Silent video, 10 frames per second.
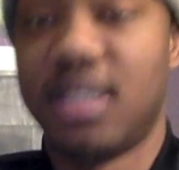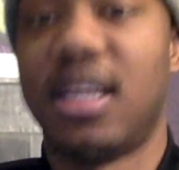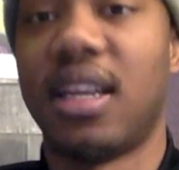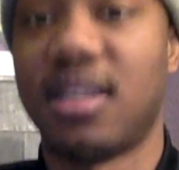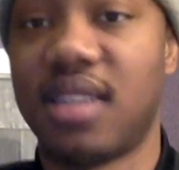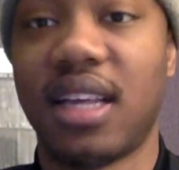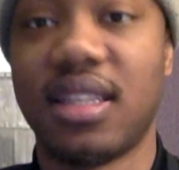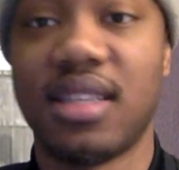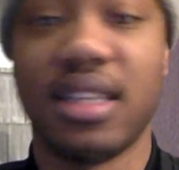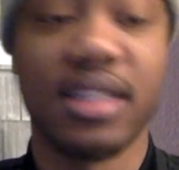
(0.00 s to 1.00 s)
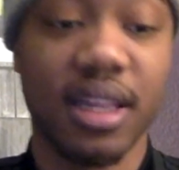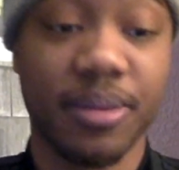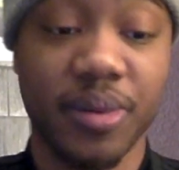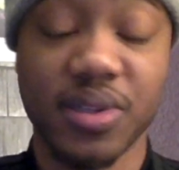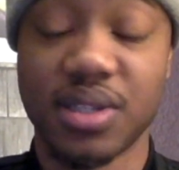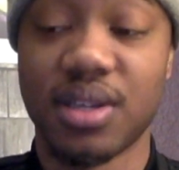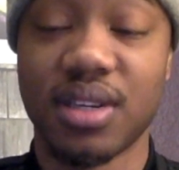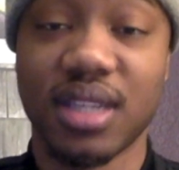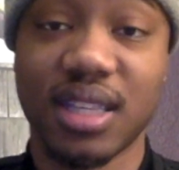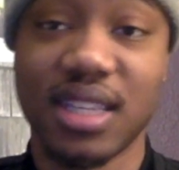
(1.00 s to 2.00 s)
taking a second to let the other person
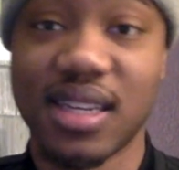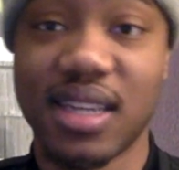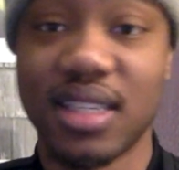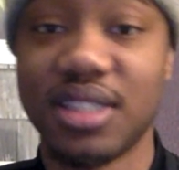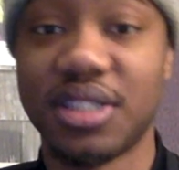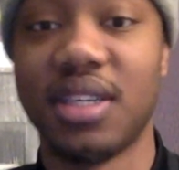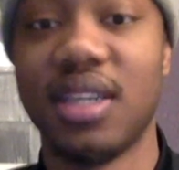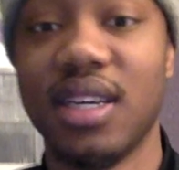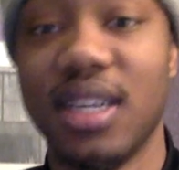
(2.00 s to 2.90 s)
talk and things of that nature.